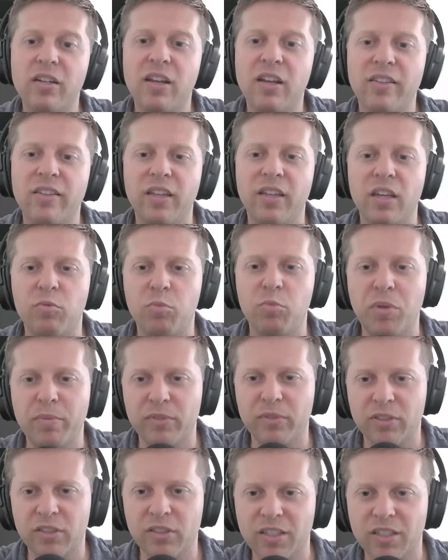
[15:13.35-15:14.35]
and then
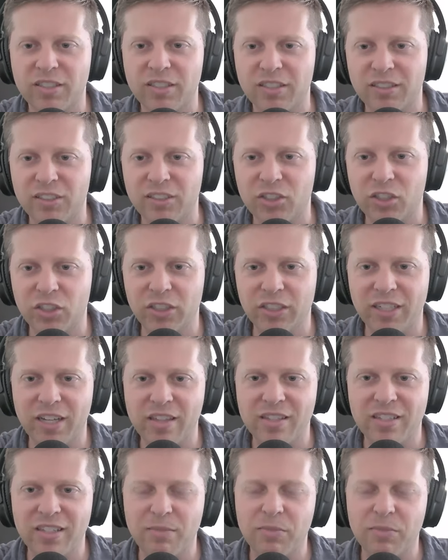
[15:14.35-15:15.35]
people are constantly churning at
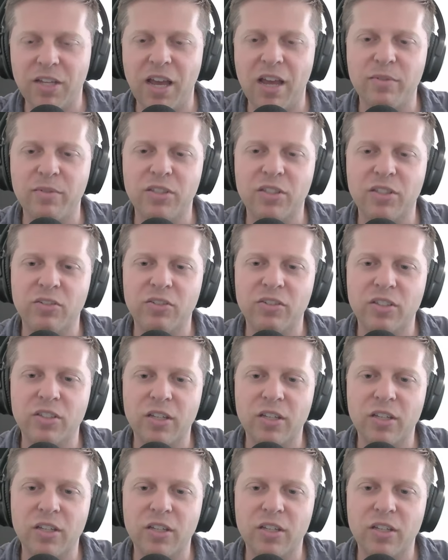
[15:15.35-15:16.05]
the same time. And so